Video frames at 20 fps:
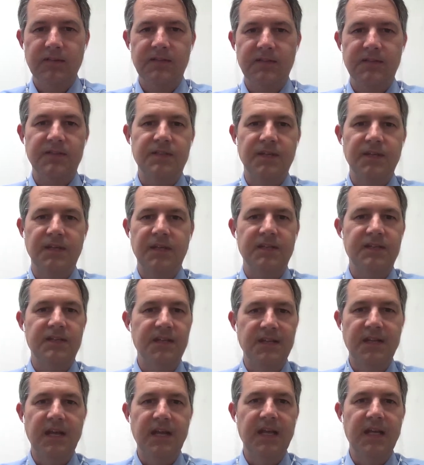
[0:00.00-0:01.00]
To
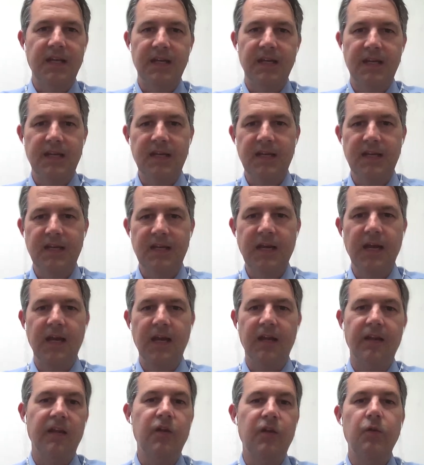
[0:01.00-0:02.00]
then get it.
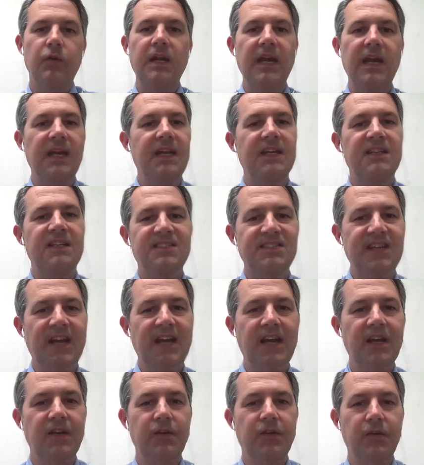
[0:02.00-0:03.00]
Like you can't
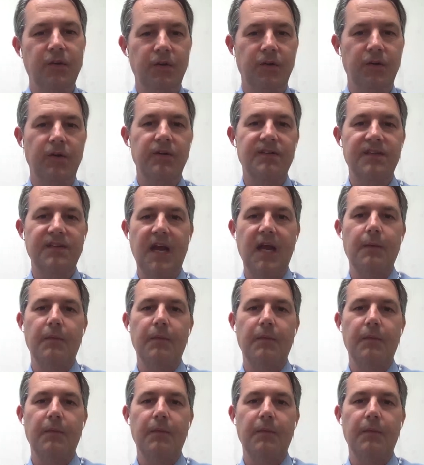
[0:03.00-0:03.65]
extend your time